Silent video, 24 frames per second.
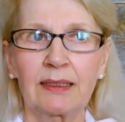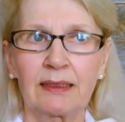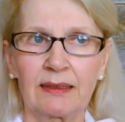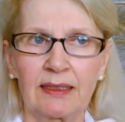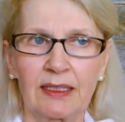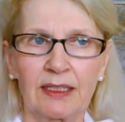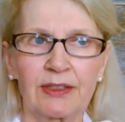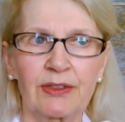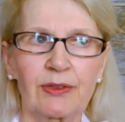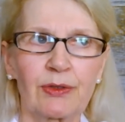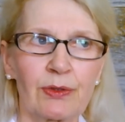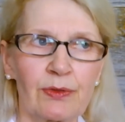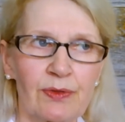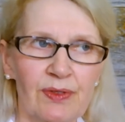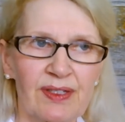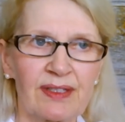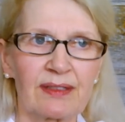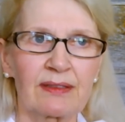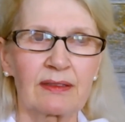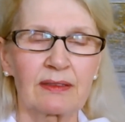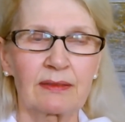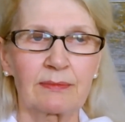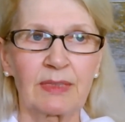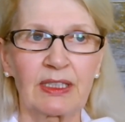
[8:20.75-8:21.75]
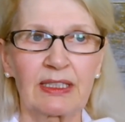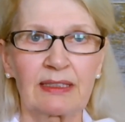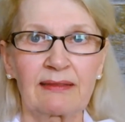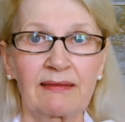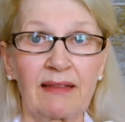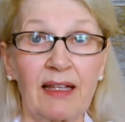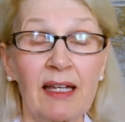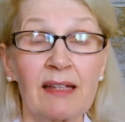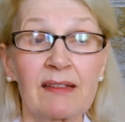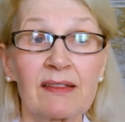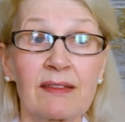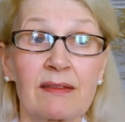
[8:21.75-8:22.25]
I like to use it in my
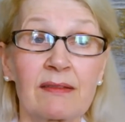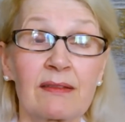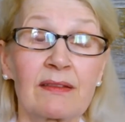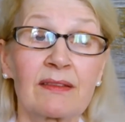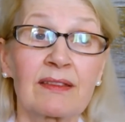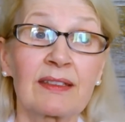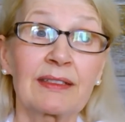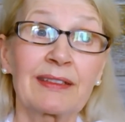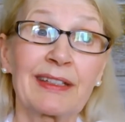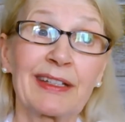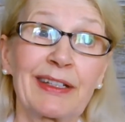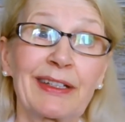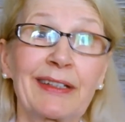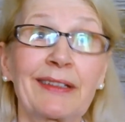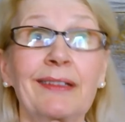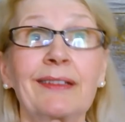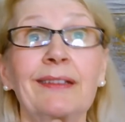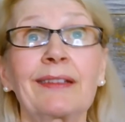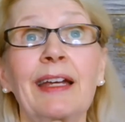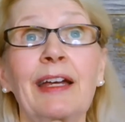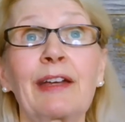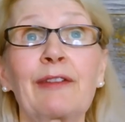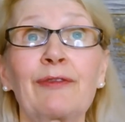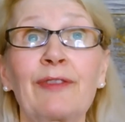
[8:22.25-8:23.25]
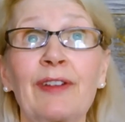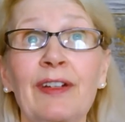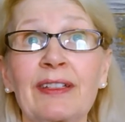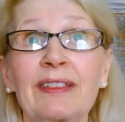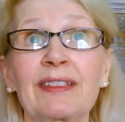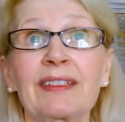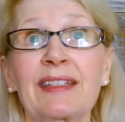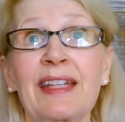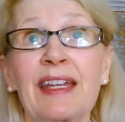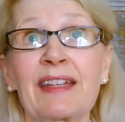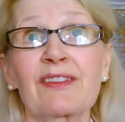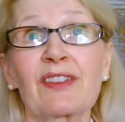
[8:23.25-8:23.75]
classes, and I find
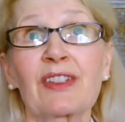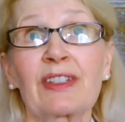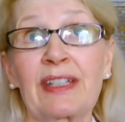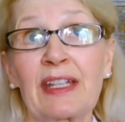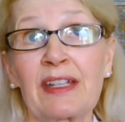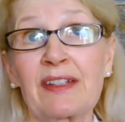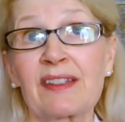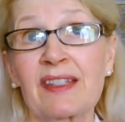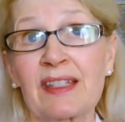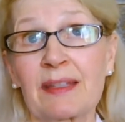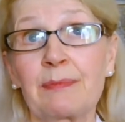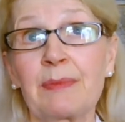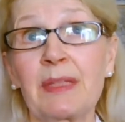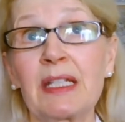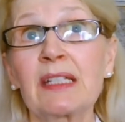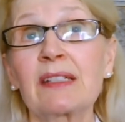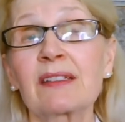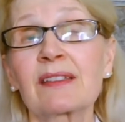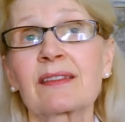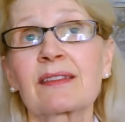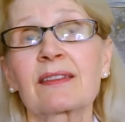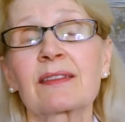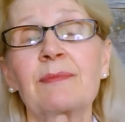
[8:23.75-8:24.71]
it has a nice mix.